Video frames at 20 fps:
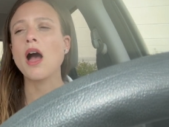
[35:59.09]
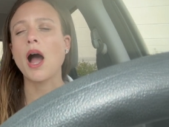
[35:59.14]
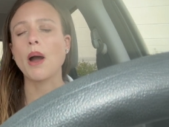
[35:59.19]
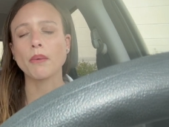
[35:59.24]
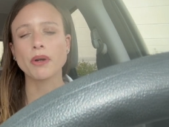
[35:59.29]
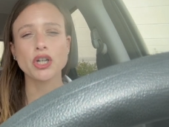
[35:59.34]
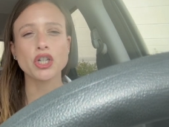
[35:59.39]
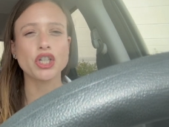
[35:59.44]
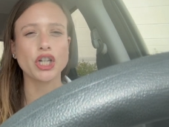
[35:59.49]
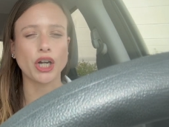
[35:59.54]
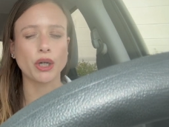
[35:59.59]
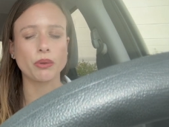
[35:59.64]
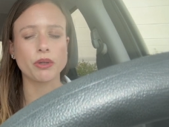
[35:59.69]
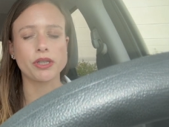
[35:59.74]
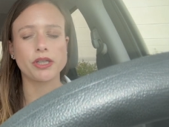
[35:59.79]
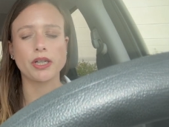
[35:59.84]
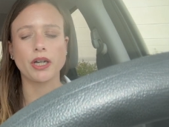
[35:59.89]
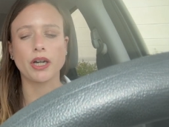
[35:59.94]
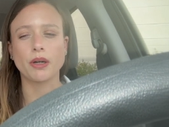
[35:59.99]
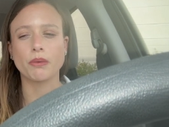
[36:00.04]
I'm gonna check with
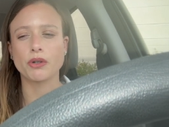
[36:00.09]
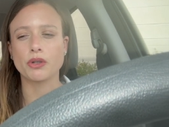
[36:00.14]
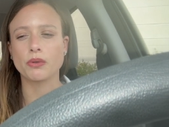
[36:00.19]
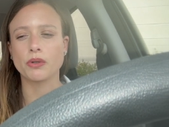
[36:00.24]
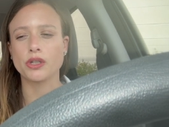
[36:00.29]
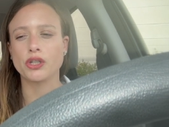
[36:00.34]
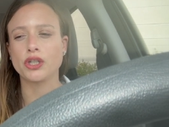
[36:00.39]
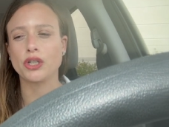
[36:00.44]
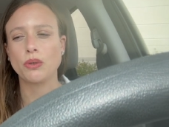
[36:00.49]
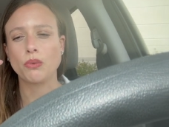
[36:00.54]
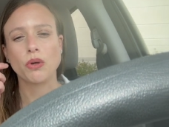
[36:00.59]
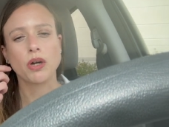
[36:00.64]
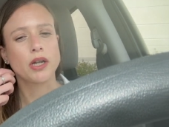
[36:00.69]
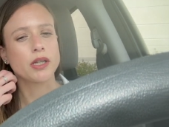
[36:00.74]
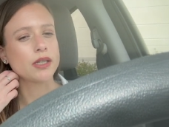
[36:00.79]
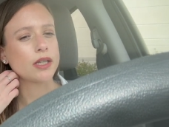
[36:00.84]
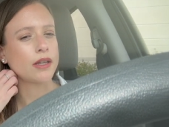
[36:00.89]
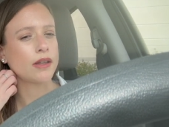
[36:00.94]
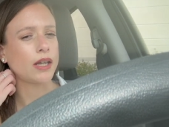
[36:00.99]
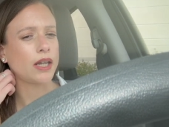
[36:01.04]
Sierra which one she
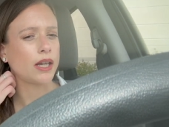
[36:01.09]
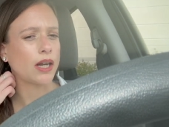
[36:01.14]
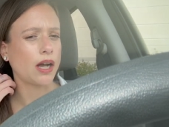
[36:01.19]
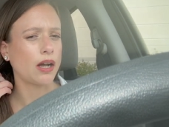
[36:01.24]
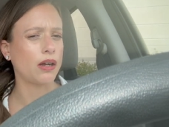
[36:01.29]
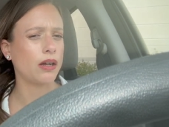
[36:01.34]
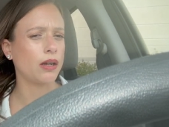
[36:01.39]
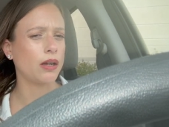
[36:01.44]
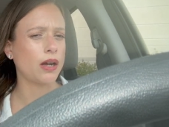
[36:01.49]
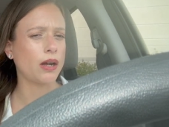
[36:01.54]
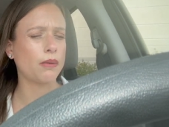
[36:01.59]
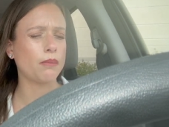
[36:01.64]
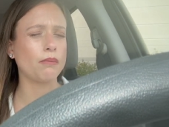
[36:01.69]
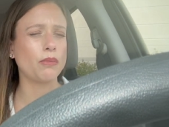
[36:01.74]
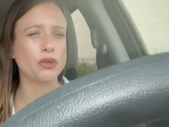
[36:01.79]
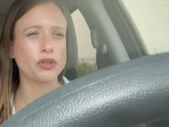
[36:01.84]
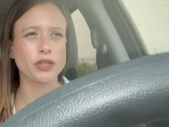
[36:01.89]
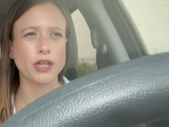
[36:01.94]
wants and then uh, I'm most